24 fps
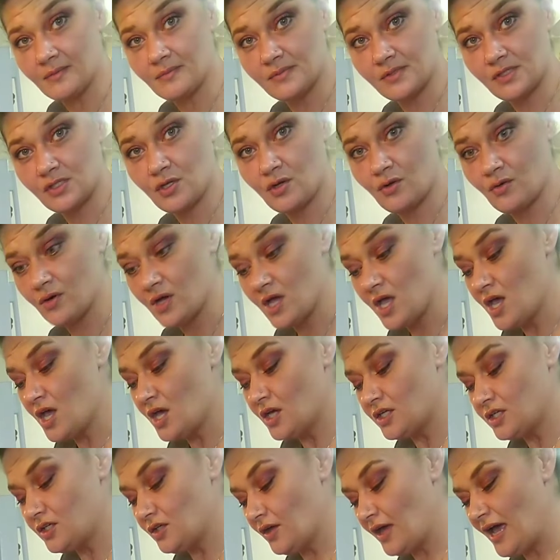So
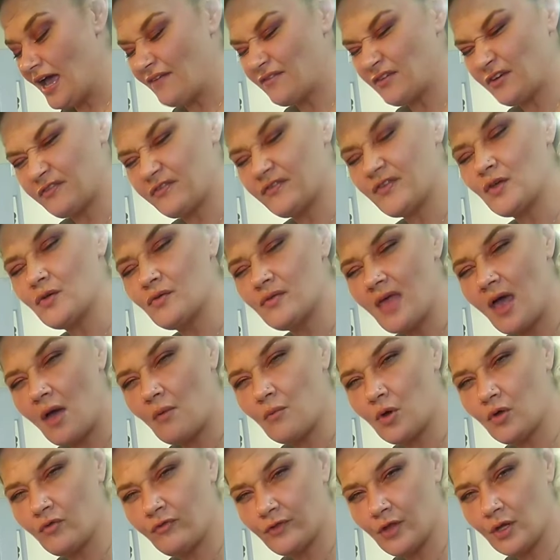you'll have a few that will
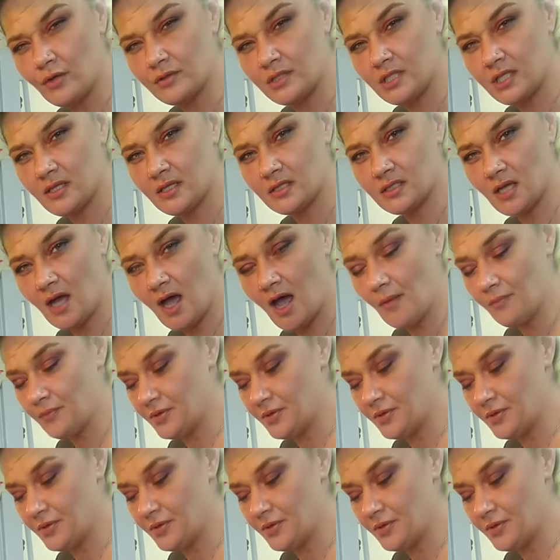float to the top,